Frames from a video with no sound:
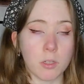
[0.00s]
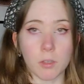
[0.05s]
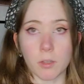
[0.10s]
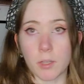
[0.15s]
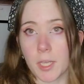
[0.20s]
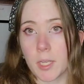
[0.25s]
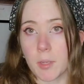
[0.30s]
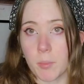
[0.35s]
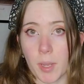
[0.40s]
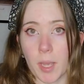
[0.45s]

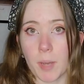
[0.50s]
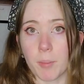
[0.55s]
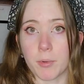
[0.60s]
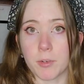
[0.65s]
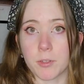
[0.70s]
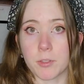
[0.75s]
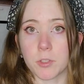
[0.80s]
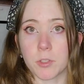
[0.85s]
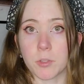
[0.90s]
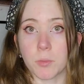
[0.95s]
like
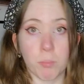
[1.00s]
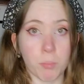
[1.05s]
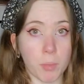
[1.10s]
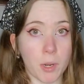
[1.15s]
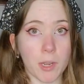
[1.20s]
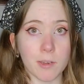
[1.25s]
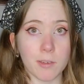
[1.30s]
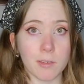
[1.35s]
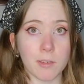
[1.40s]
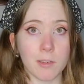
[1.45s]
peppers,
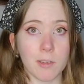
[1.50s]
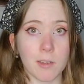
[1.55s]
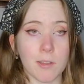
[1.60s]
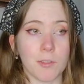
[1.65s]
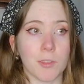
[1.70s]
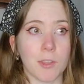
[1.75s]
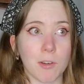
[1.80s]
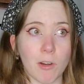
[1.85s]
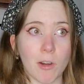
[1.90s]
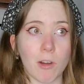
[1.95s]
but
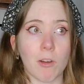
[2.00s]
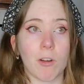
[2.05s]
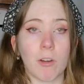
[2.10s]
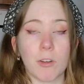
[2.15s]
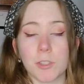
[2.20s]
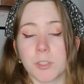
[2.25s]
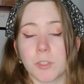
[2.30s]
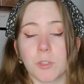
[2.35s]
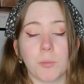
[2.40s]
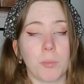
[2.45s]
there are
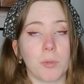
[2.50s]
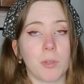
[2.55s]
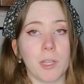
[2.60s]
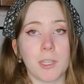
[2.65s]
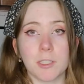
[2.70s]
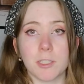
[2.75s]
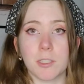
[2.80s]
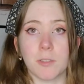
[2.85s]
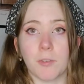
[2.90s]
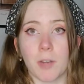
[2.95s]
also
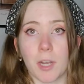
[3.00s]
plenty of